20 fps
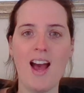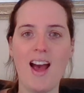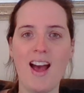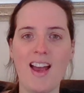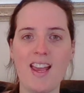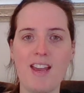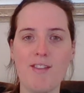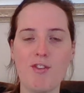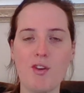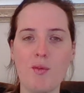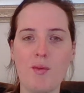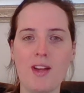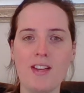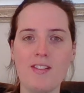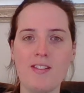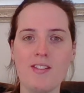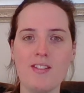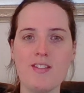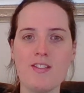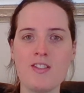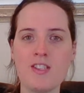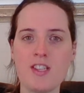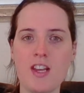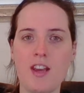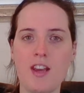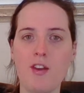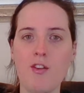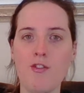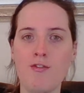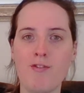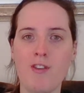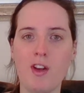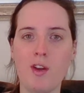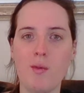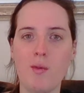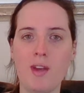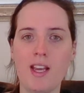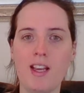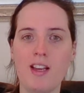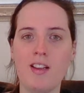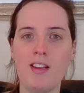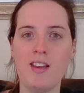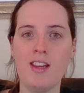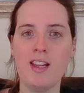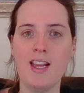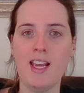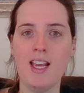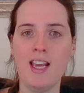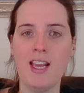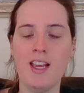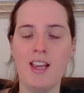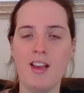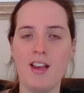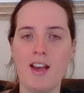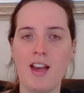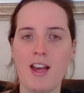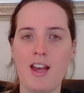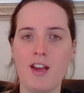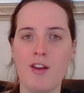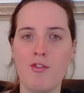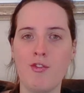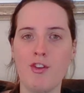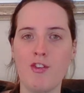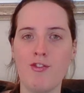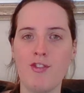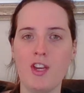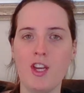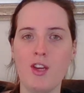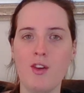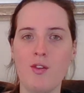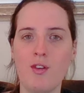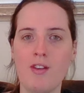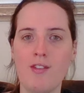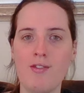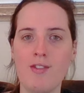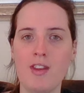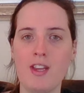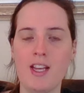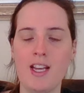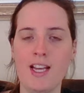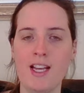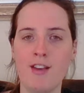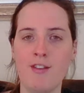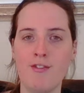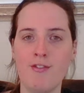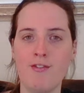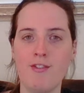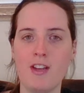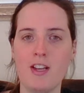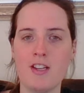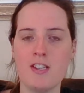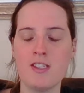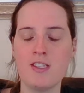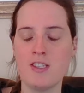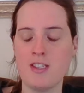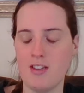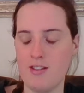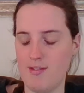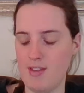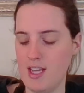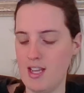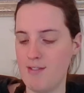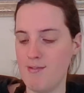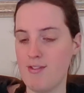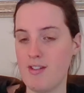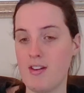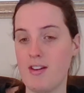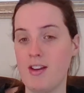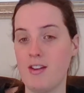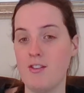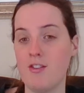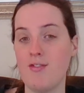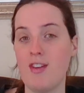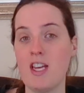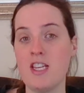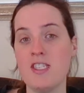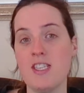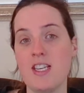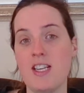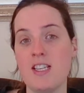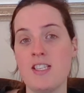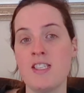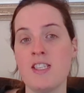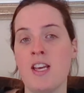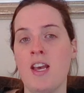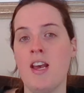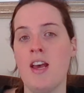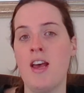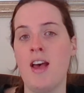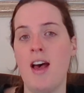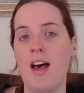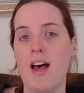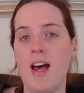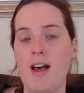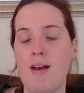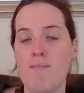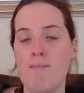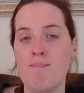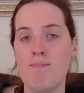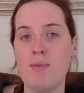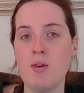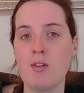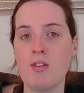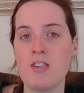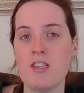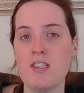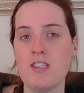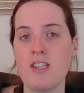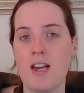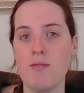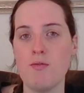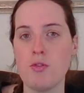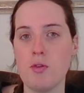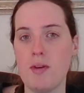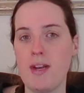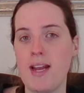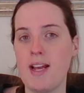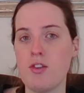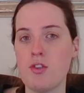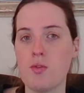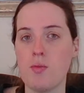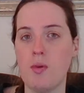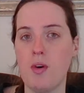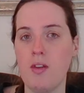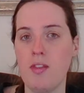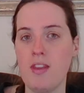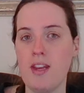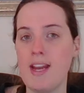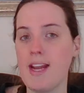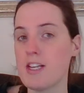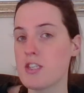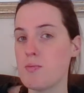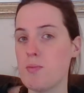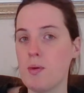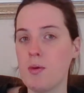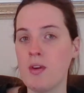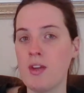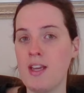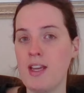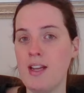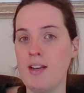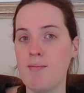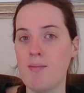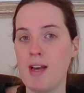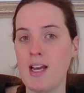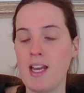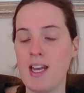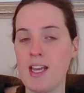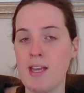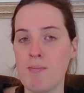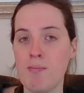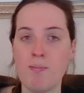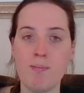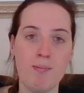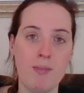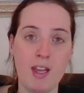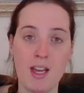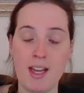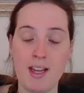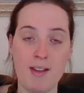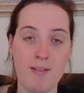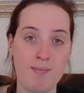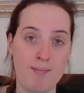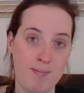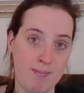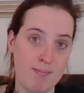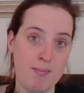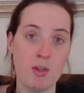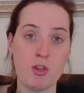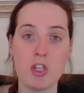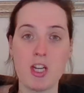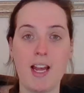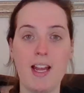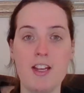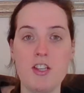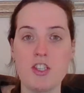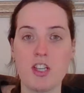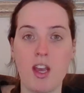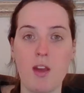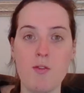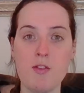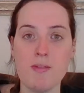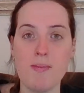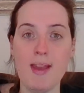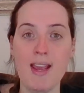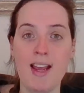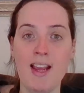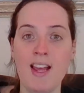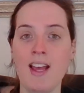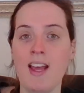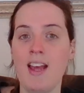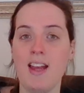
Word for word: Hi everyone! So, following the uh, review of the first of the Infernal Devices um, books, it's time to announce what the next book in my um, book challenge is going to be.